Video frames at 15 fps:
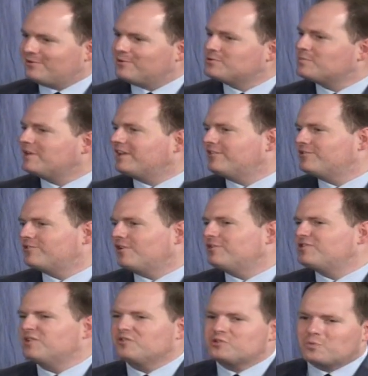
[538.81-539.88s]
Those we can
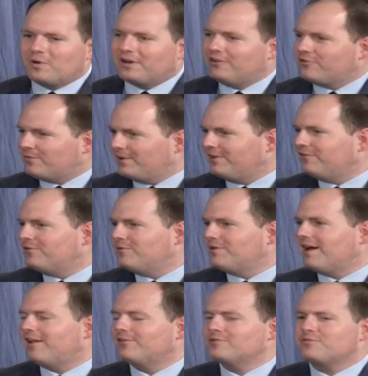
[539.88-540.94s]
charge, you know, $20,
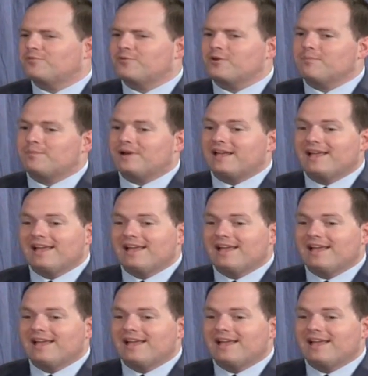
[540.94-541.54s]
$22 for. But